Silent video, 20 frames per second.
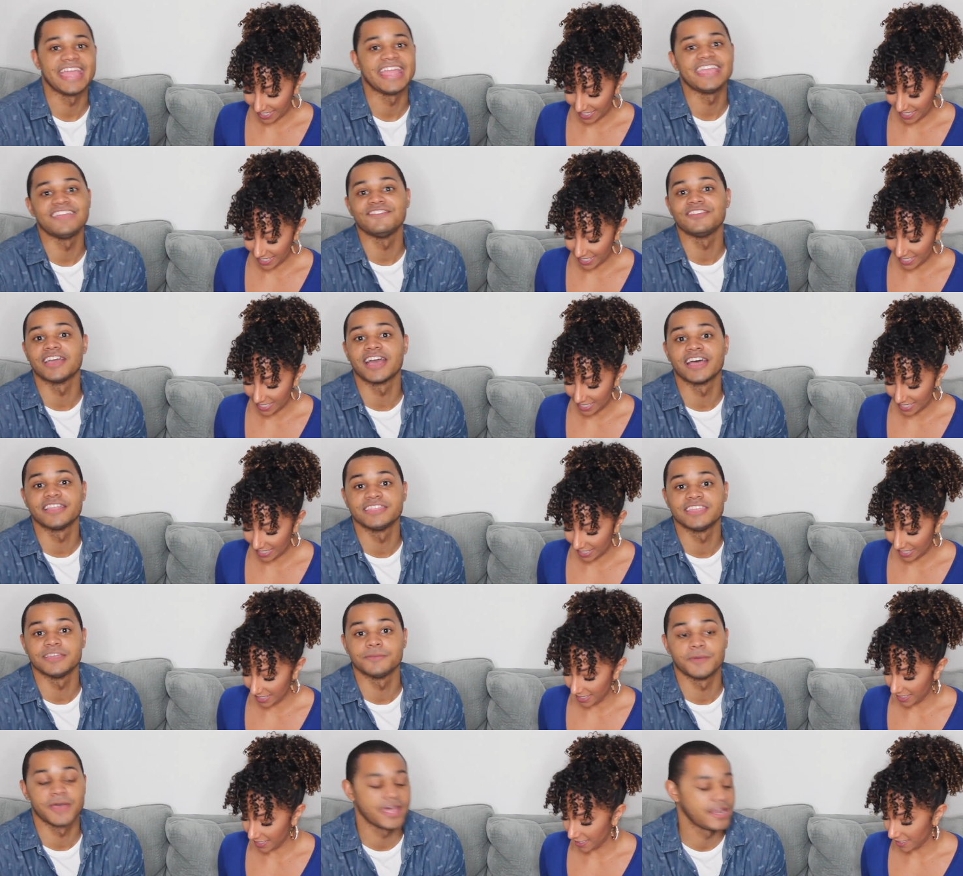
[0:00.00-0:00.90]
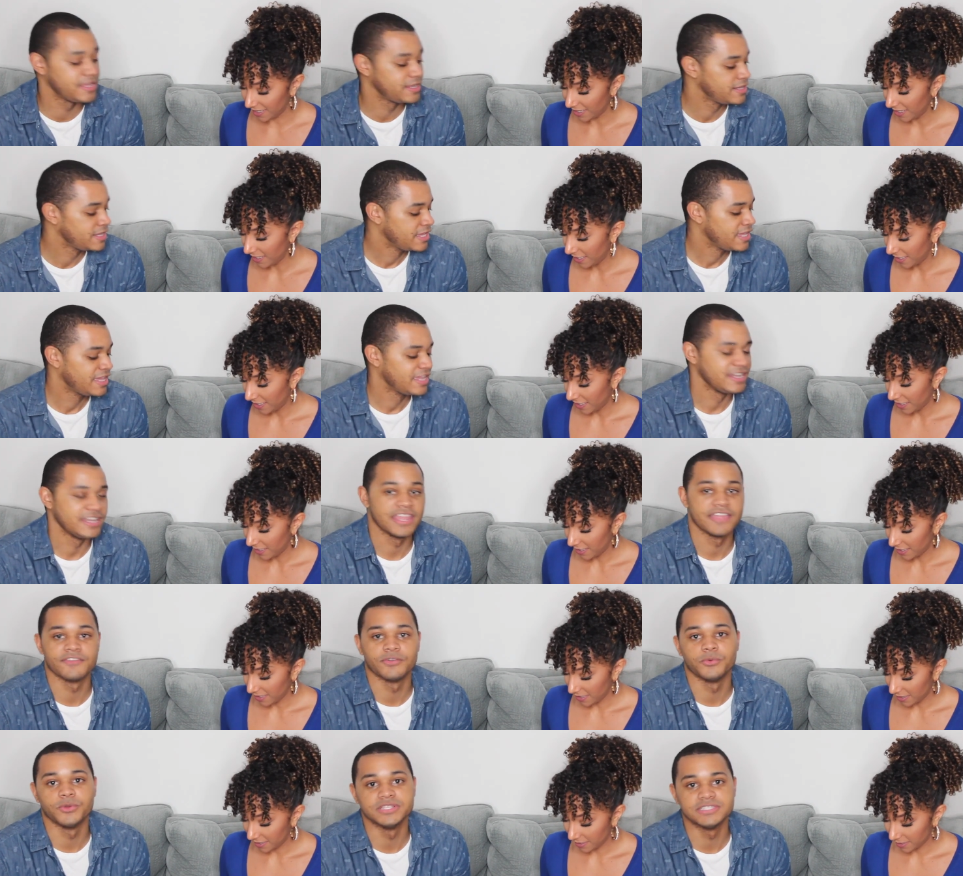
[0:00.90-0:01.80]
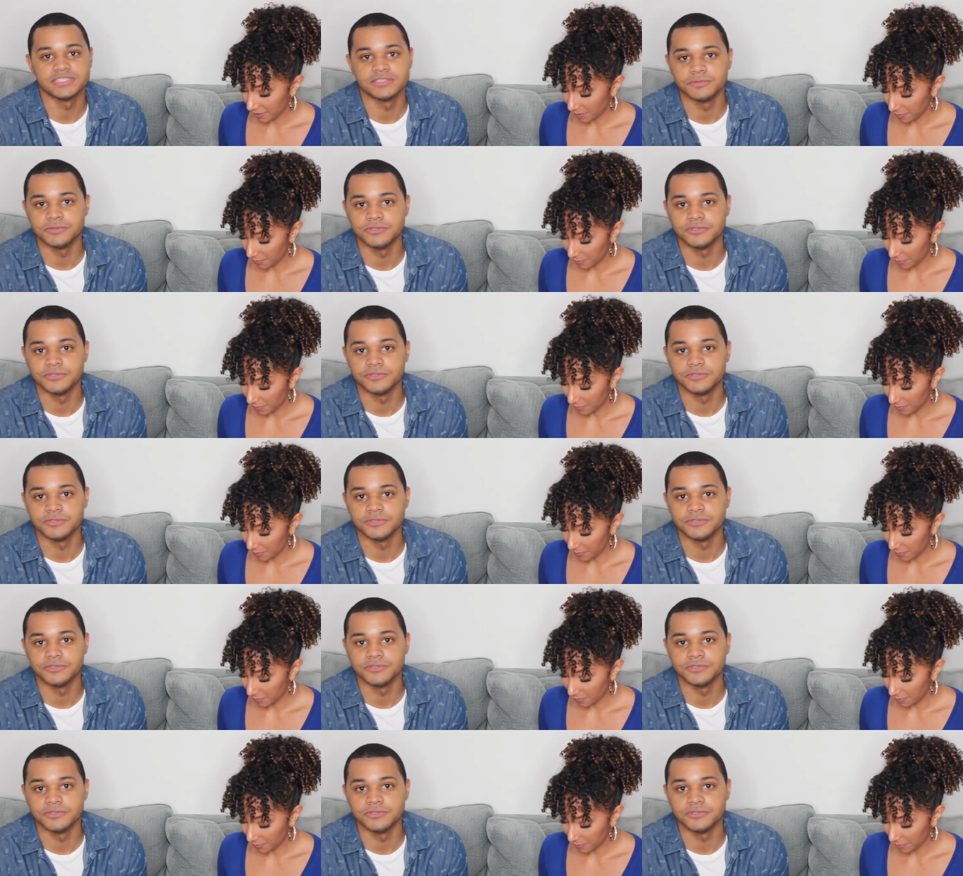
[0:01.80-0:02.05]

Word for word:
Speaker 1: Easy. not even gotta think about it. Never went to